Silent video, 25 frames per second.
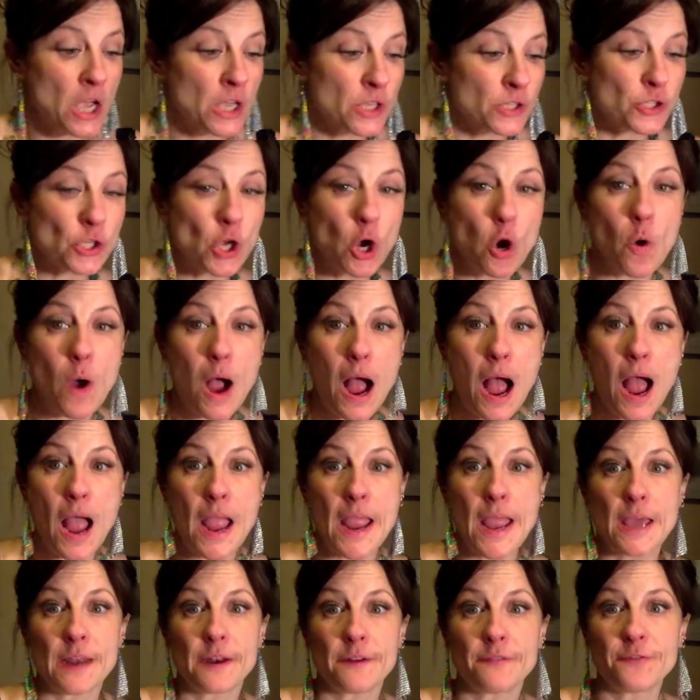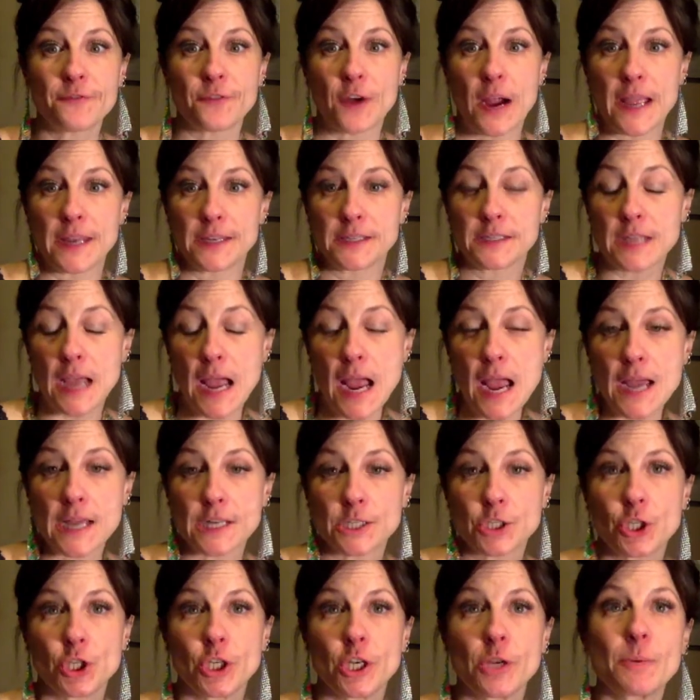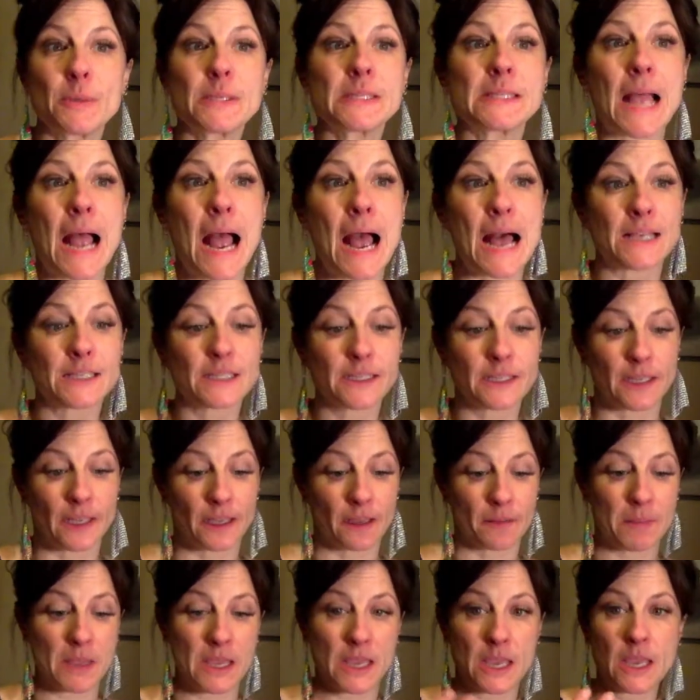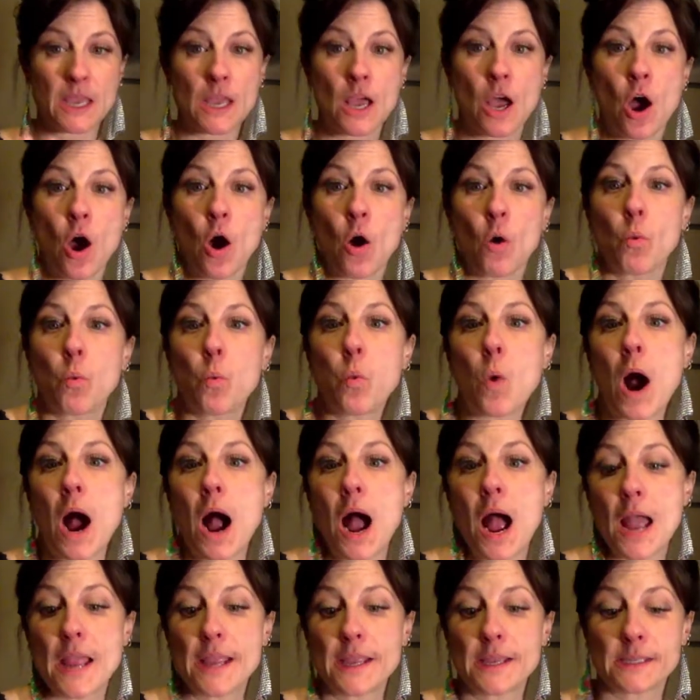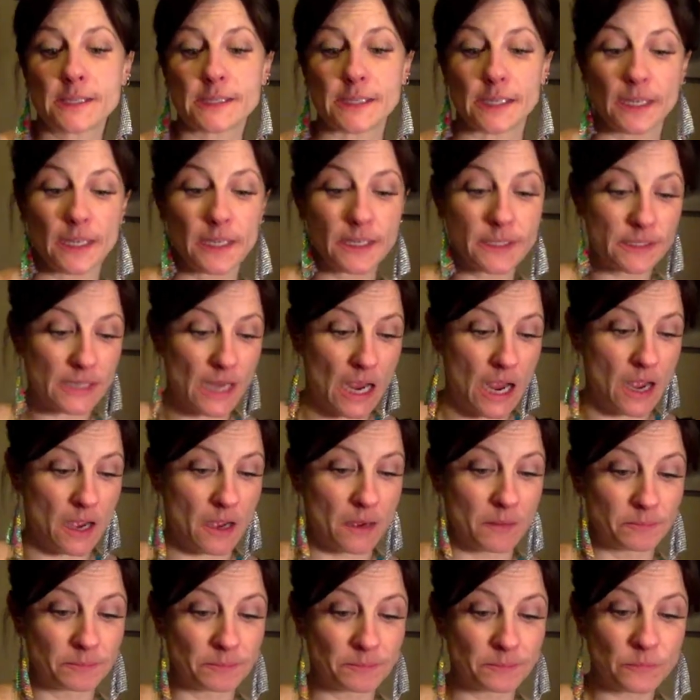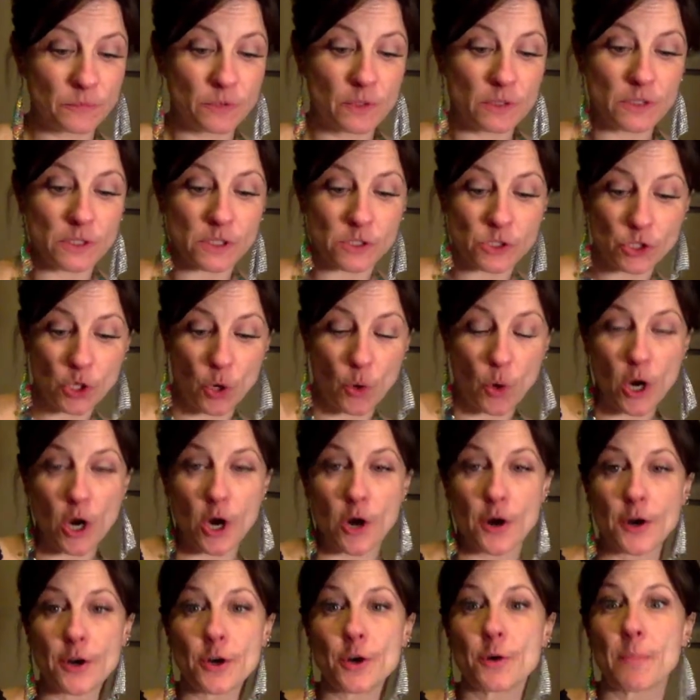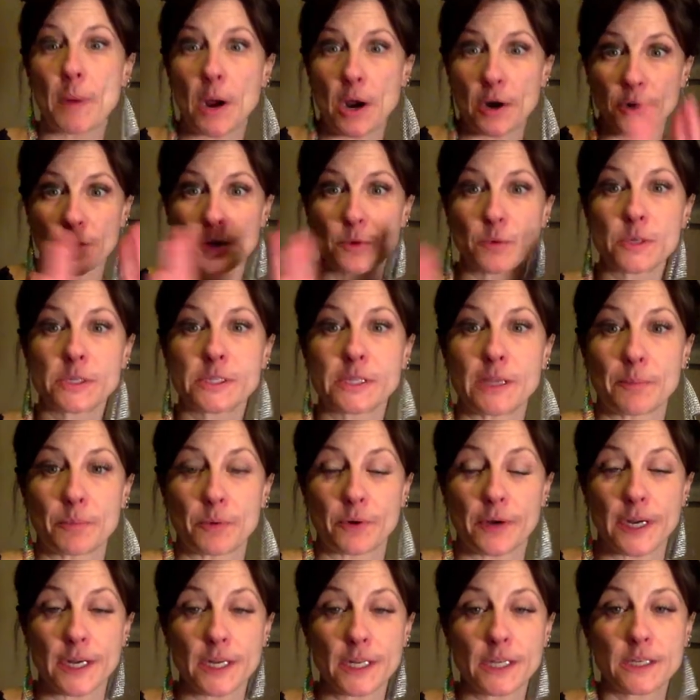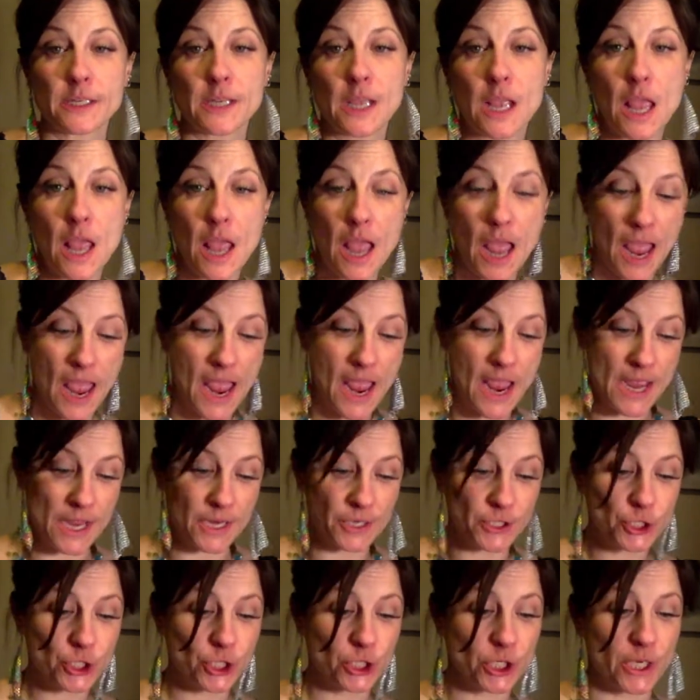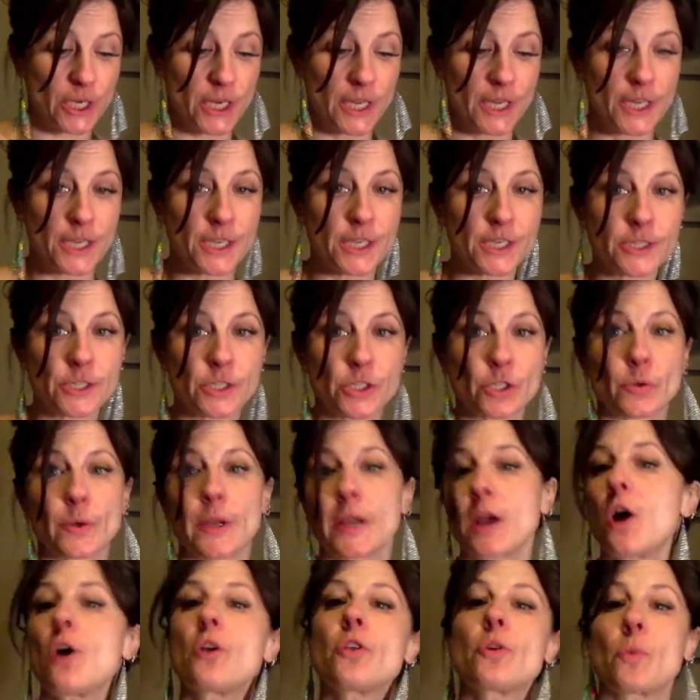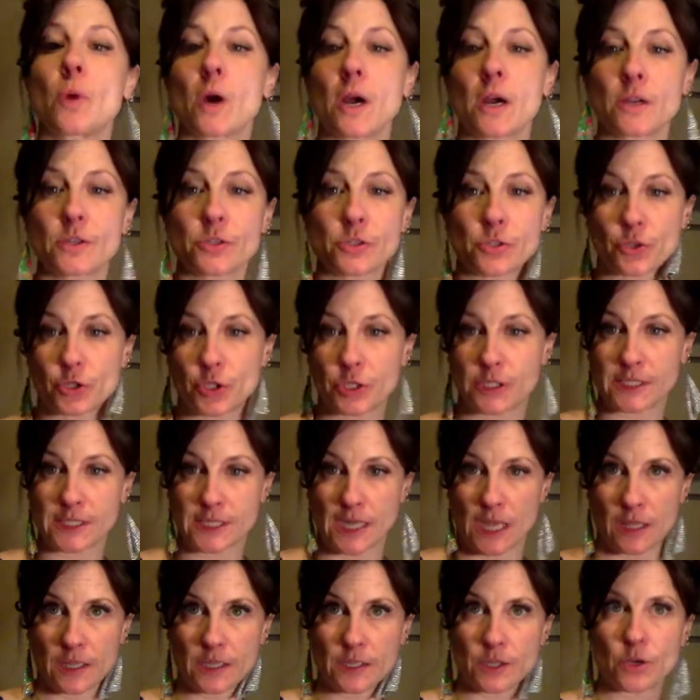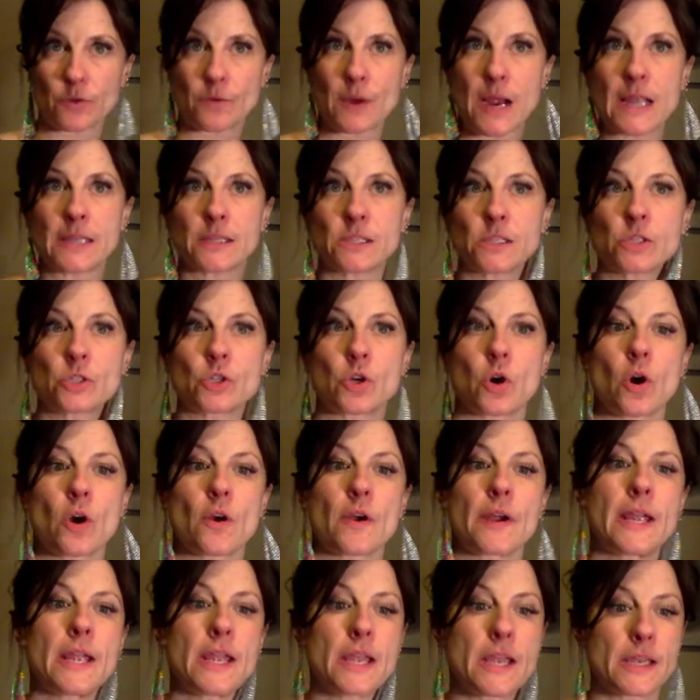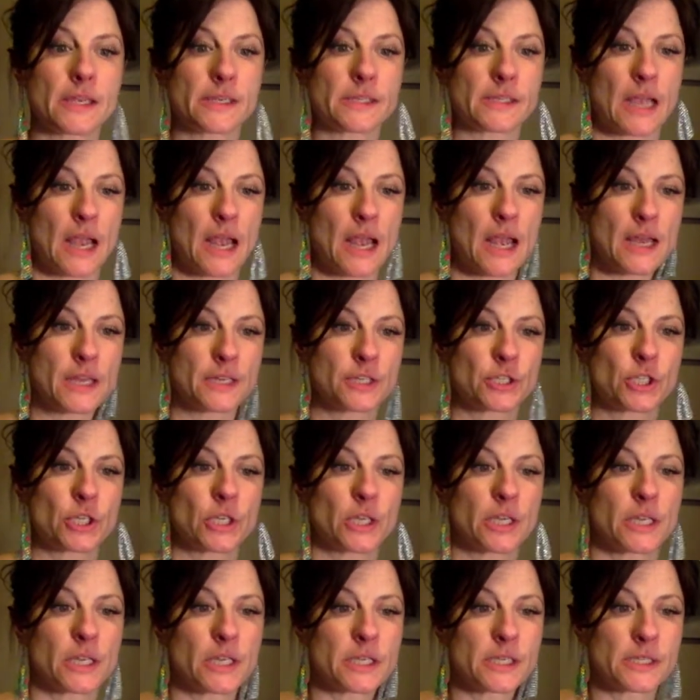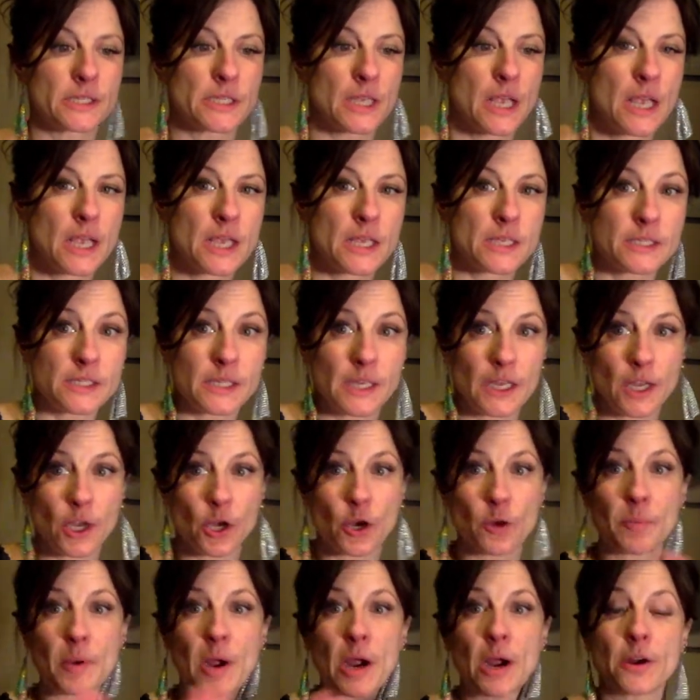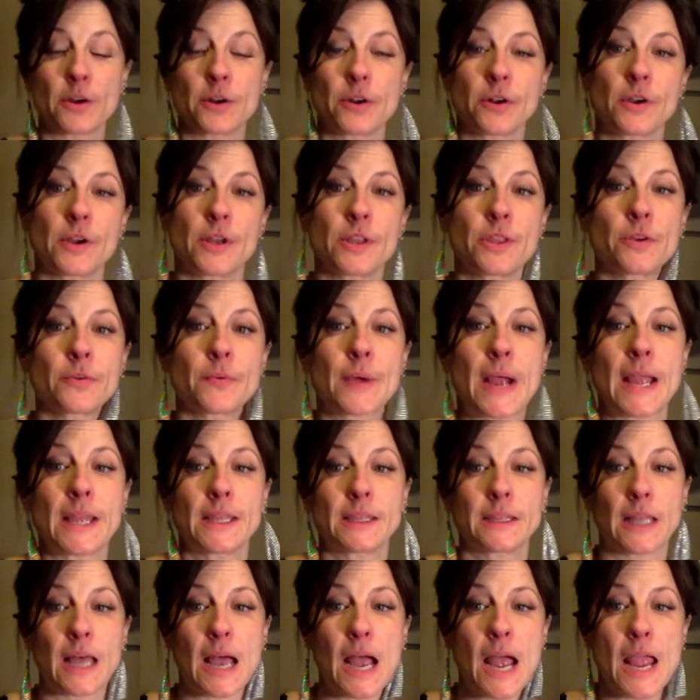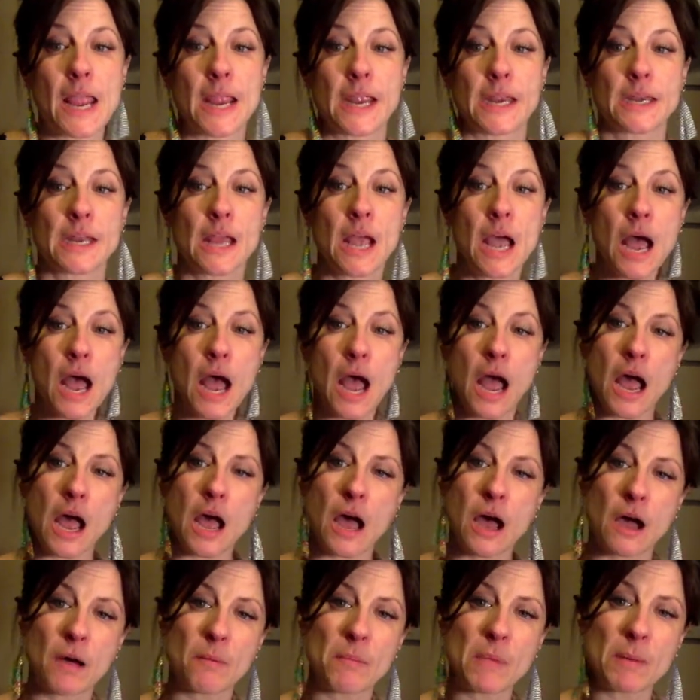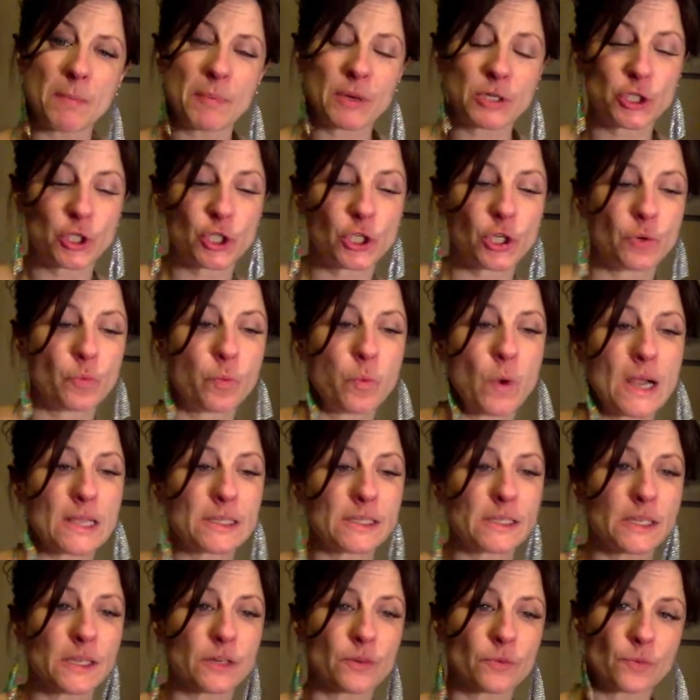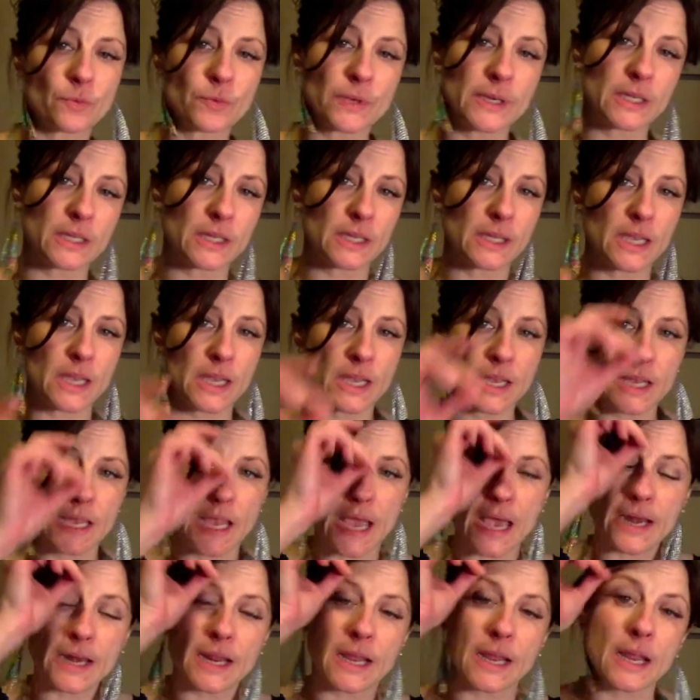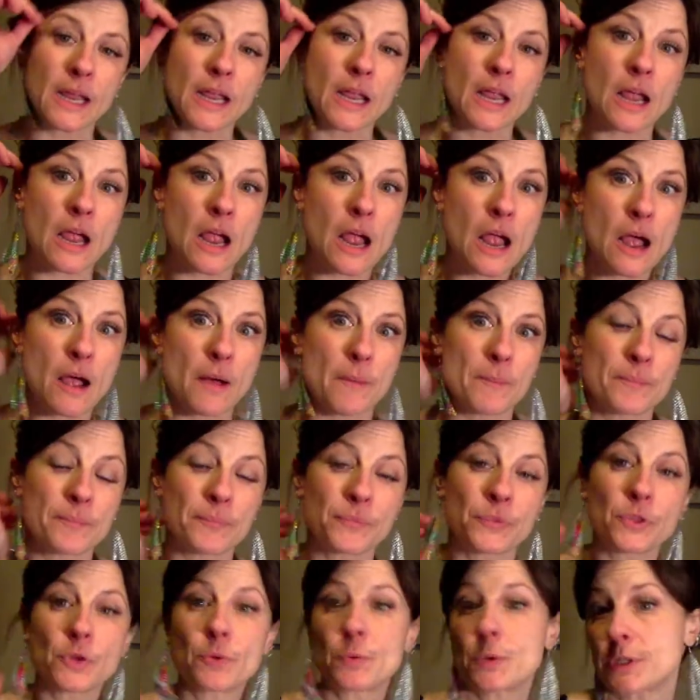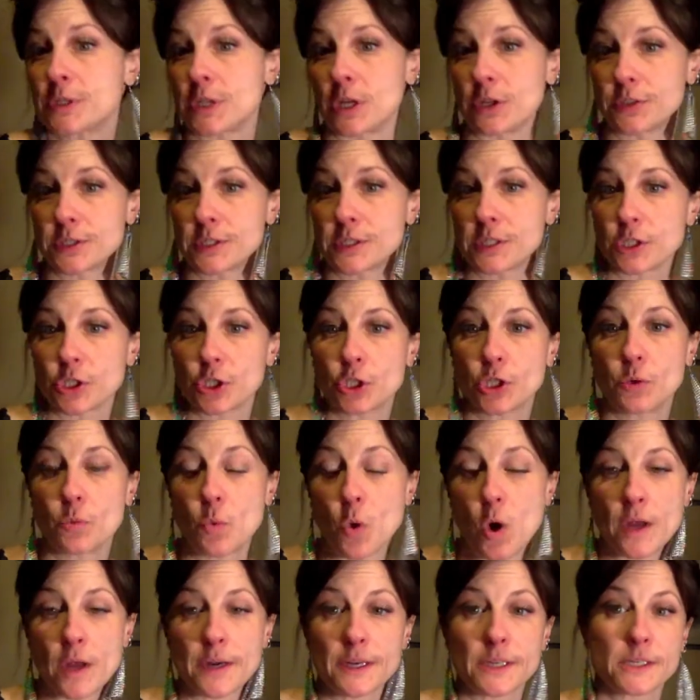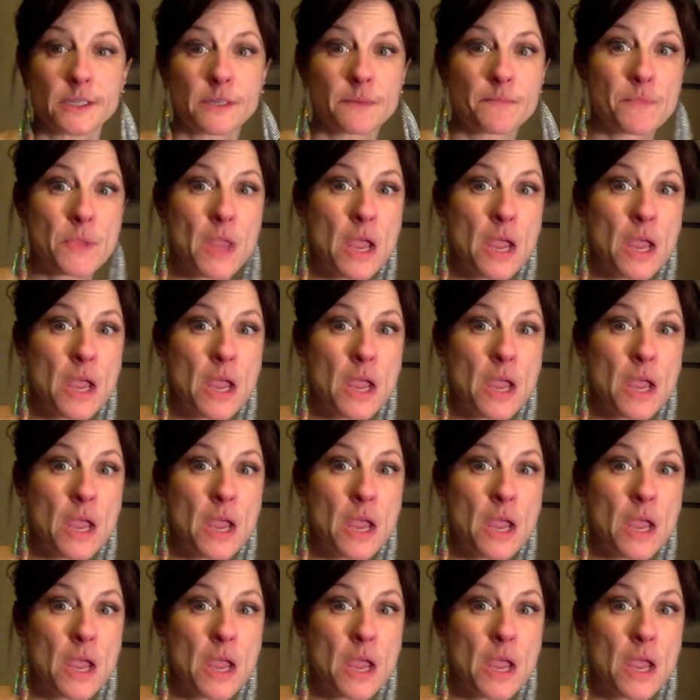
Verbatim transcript: So I had a friend, and she was asking me, why is it, um, so her and her partner were separated, and she's doing all the work, so she's telling the right stories, and she's seeing her partner in the right light, um, but she wasn't really getting um, the results that she wanted.